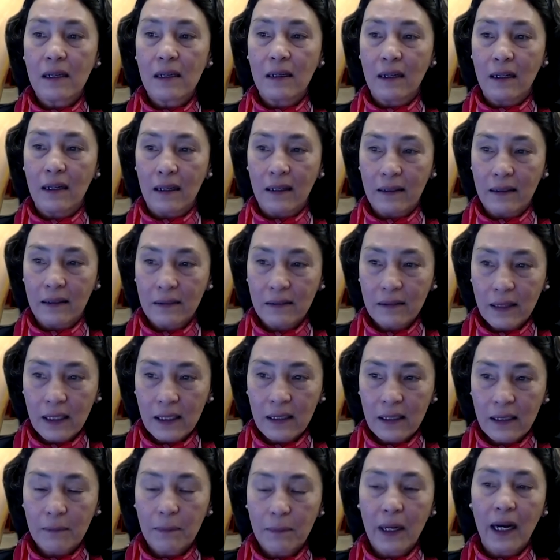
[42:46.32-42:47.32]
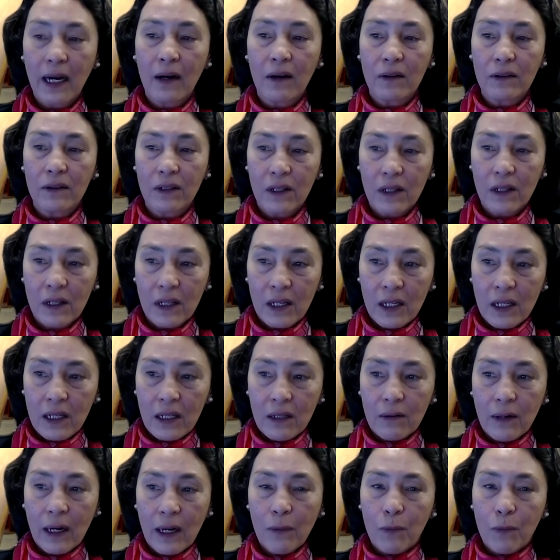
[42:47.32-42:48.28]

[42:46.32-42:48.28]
uh, in about right.